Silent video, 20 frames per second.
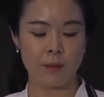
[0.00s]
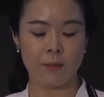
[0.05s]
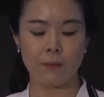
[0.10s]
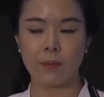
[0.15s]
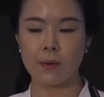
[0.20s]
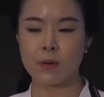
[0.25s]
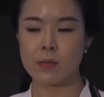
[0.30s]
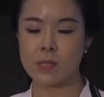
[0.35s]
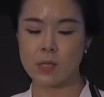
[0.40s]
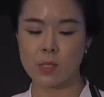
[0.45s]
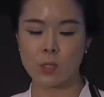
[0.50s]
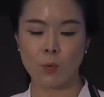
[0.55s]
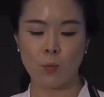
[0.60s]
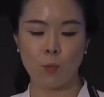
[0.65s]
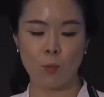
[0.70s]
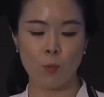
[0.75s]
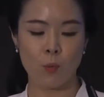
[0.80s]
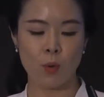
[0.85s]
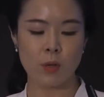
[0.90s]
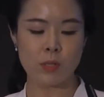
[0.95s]
First,
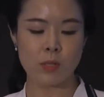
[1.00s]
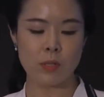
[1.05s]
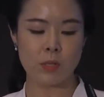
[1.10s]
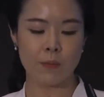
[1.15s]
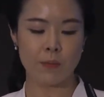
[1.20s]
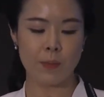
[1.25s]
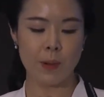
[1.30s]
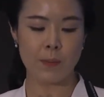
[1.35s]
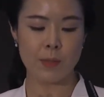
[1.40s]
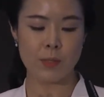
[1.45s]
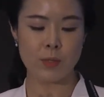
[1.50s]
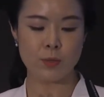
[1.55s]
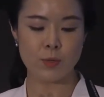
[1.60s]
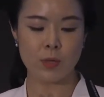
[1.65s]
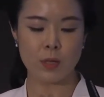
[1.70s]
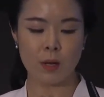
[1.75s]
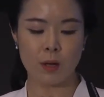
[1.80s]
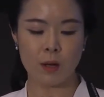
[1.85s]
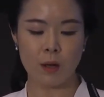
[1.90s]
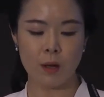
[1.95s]
once a
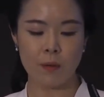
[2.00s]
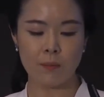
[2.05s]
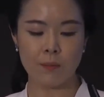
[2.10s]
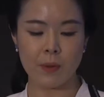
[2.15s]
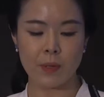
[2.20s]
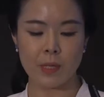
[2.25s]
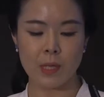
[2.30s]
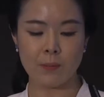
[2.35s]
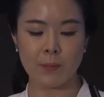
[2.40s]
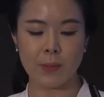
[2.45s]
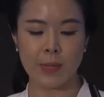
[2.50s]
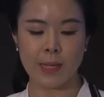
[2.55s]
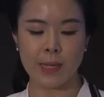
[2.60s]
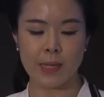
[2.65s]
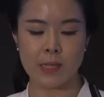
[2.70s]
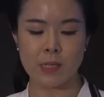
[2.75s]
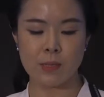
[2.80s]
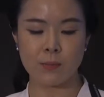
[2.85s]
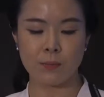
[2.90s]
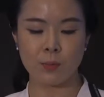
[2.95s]
pharmaceutical company
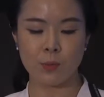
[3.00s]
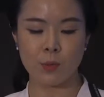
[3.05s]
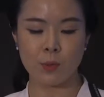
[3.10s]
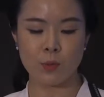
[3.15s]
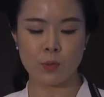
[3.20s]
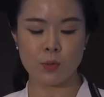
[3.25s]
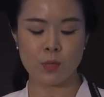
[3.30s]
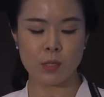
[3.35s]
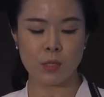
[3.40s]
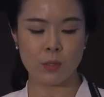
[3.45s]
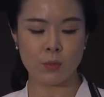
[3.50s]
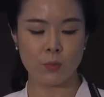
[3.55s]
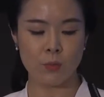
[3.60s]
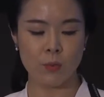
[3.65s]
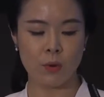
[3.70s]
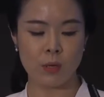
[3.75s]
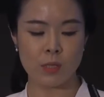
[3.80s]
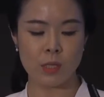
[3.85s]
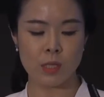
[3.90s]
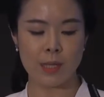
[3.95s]
begins producing
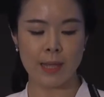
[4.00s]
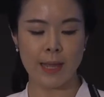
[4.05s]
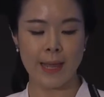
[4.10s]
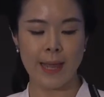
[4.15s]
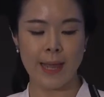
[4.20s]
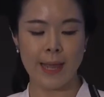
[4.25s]
drugs,